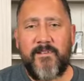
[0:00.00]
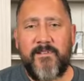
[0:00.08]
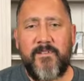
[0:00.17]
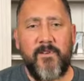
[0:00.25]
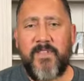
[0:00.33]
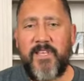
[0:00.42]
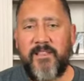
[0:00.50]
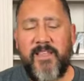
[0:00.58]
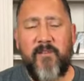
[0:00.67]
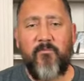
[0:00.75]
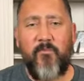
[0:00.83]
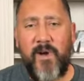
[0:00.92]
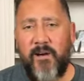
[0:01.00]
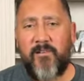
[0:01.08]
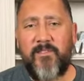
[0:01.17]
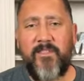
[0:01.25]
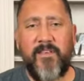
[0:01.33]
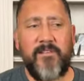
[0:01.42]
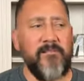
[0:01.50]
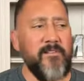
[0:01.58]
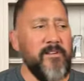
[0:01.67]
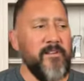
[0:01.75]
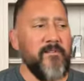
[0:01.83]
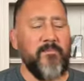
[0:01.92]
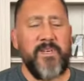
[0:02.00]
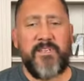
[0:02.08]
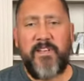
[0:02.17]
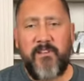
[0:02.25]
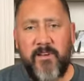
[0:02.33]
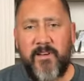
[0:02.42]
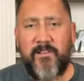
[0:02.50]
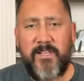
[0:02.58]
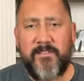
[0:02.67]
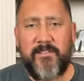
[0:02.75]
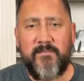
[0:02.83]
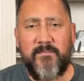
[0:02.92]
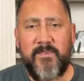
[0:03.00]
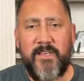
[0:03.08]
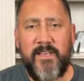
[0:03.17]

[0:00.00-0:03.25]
don't think that wealth and materialism